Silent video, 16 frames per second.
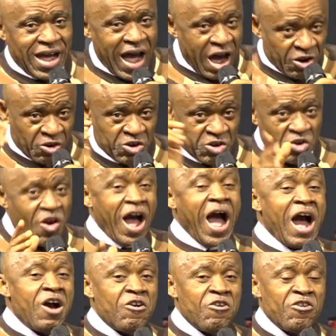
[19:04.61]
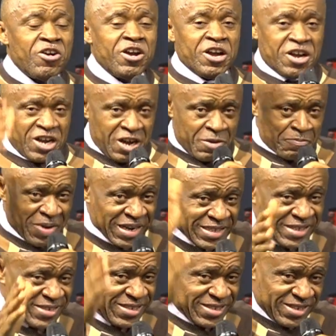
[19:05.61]
I don't know how,
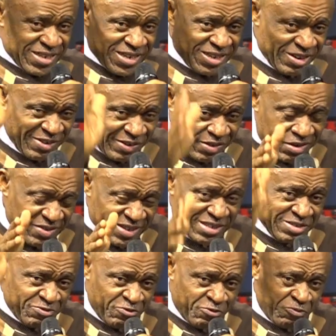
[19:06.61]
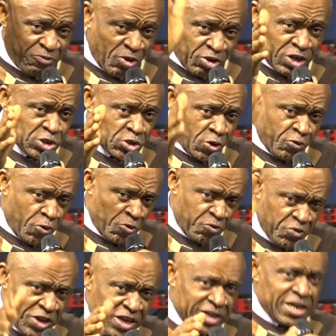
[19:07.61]
but for us to
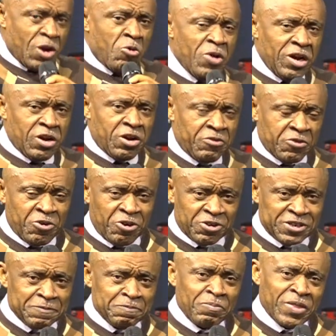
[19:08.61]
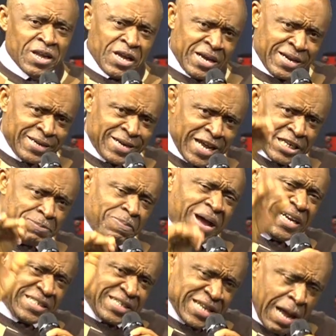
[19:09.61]
fulfill the will of God,
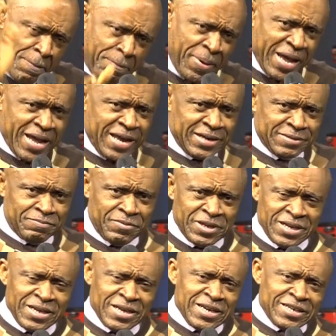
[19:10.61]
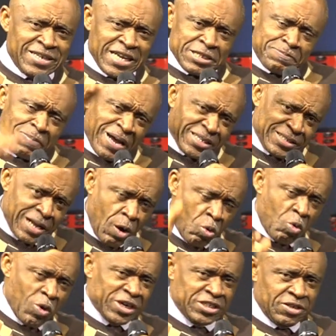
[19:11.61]
despite your pain, despite your
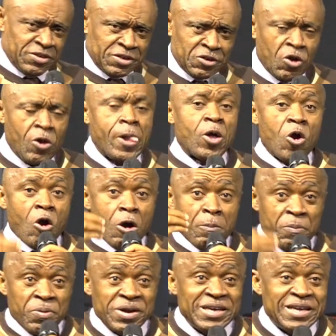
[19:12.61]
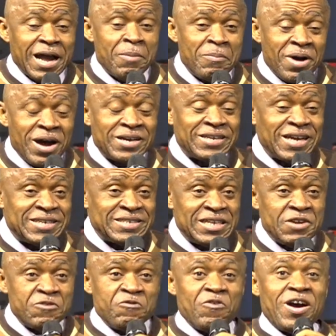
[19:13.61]
question, open your mouth and
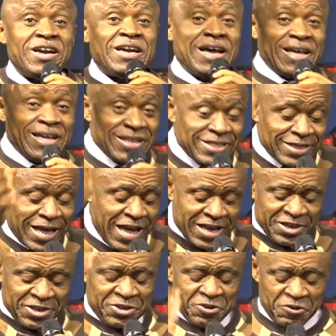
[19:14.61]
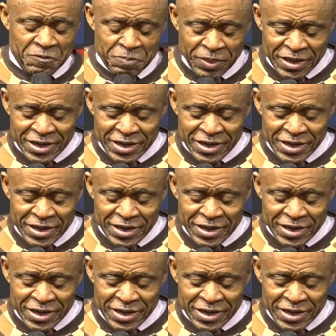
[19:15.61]
say, Father, thank you.